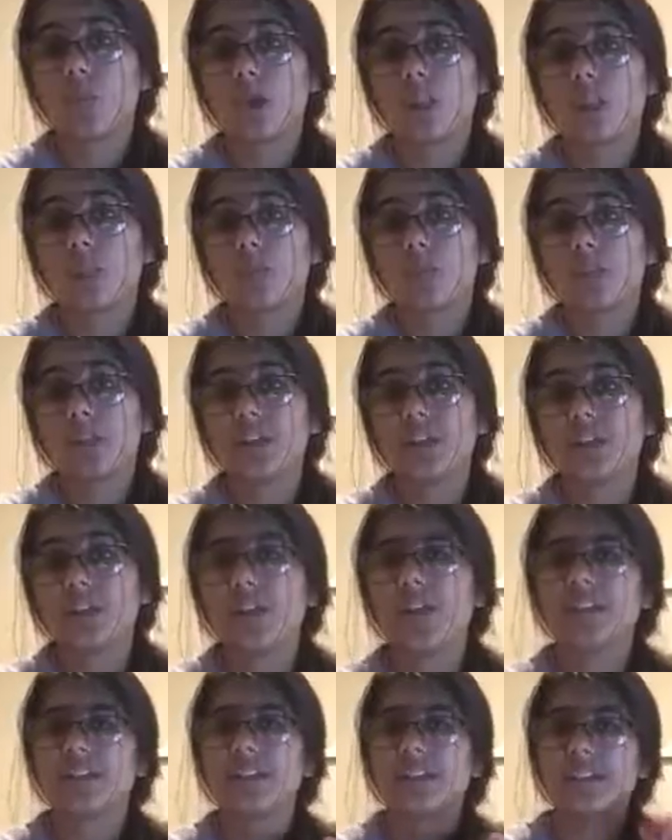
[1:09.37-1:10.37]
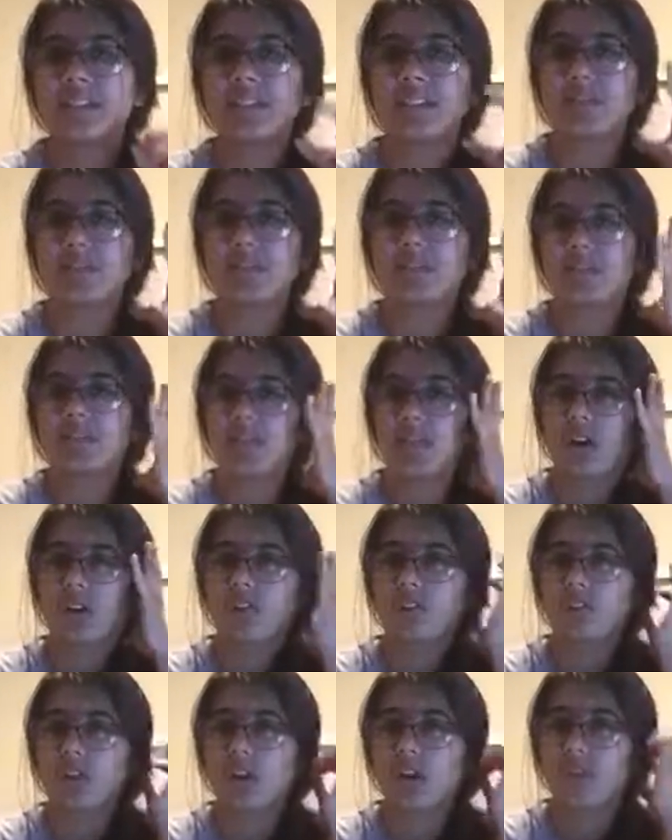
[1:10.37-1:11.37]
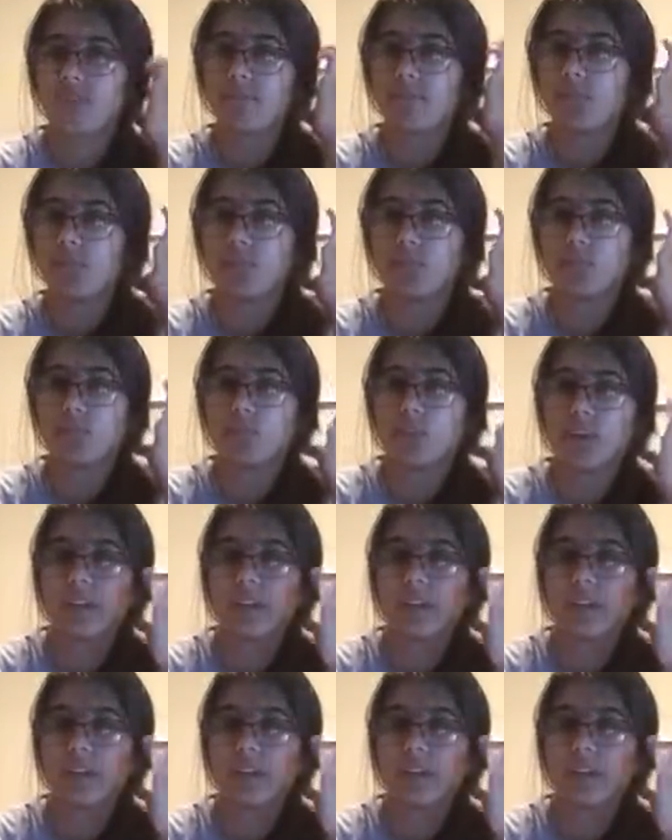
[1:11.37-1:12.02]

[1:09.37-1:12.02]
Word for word: while I'm reading, I tend to space off because I have my own